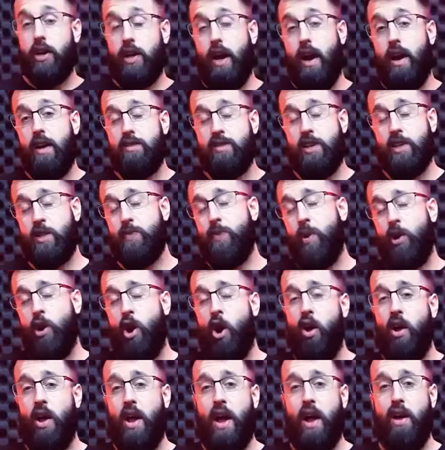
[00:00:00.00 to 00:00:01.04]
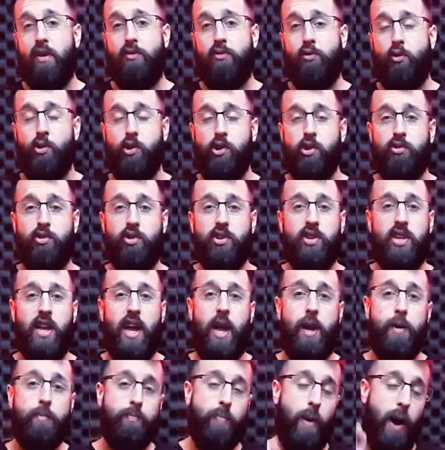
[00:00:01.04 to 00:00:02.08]
guys, that's about all I have for you
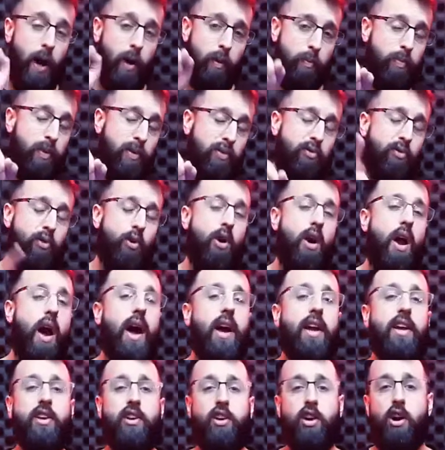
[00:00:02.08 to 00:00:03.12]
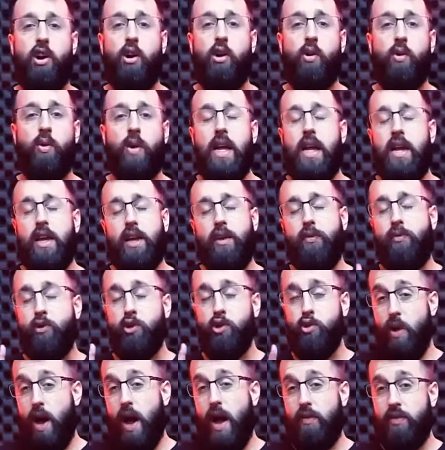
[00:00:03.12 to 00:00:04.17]
today. But before I go, if
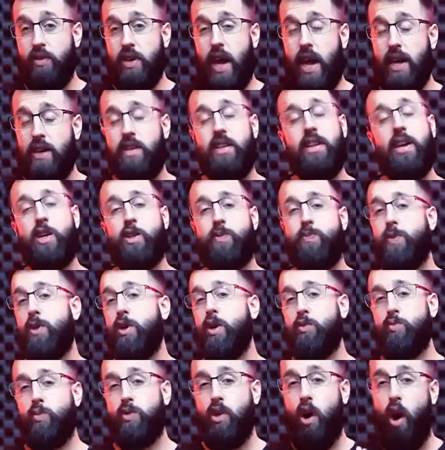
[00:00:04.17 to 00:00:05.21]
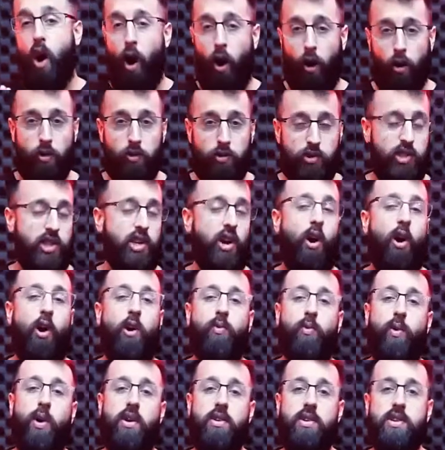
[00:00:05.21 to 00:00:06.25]
you have an ITX build with ROG
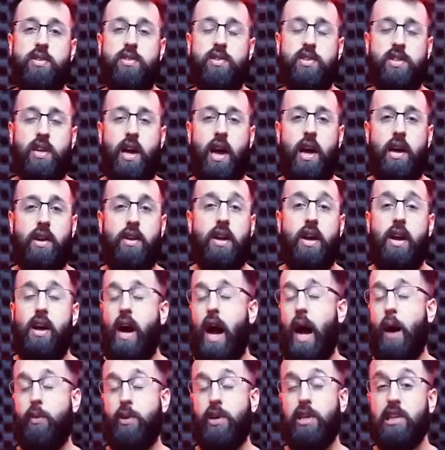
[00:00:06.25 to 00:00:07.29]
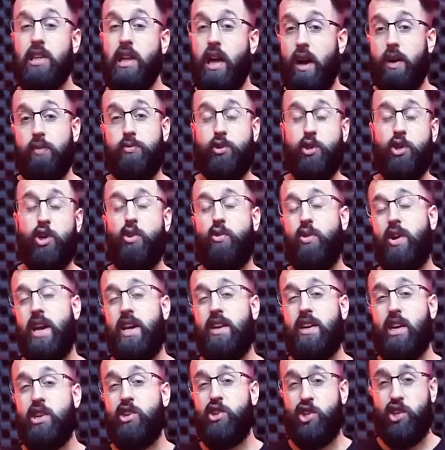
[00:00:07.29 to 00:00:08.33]
hardware inside, I would love to go
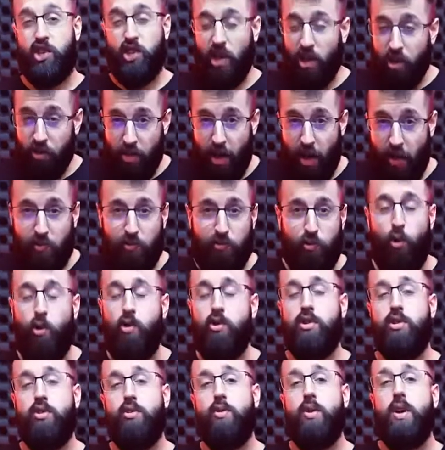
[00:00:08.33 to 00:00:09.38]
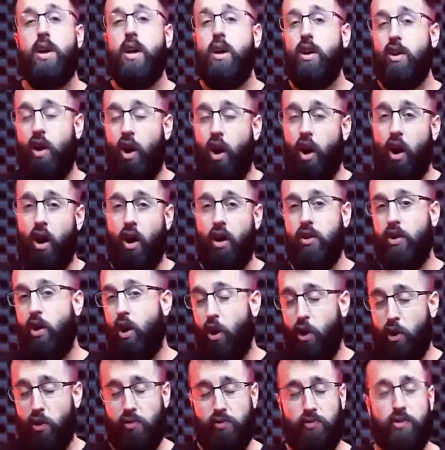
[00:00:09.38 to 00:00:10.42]
ahead and share that for you on
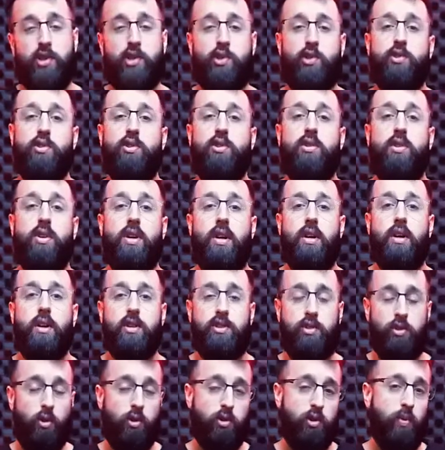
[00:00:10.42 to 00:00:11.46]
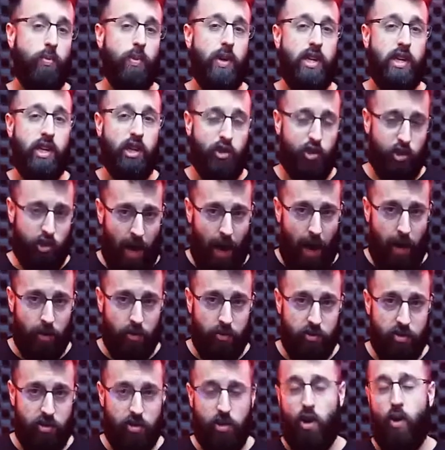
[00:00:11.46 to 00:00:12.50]
our official social media
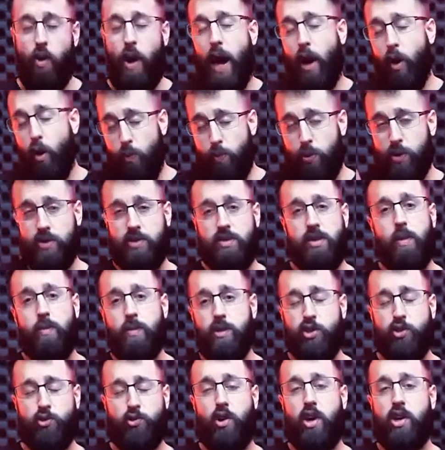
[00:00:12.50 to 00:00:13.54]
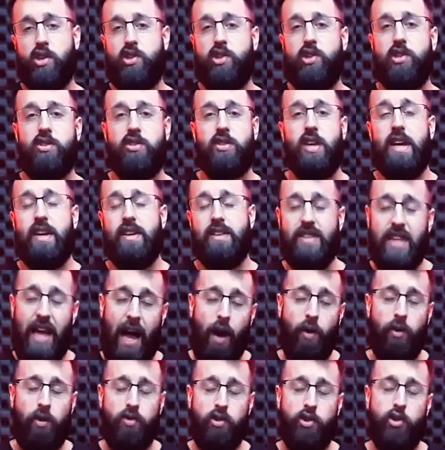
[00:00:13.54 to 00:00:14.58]
channels. So I will put some instructions
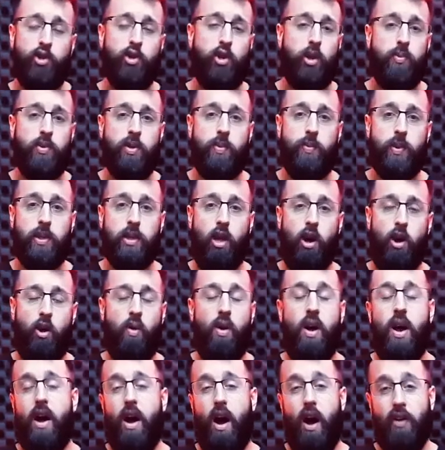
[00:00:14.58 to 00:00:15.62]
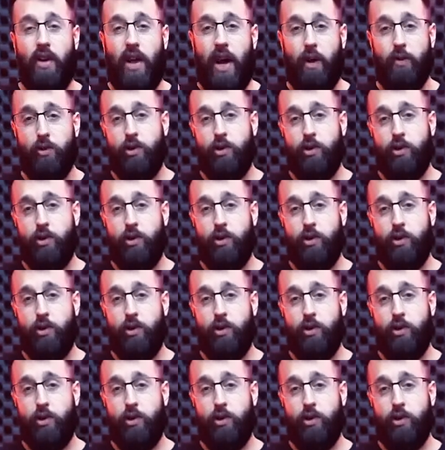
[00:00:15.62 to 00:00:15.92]
down in the description below on how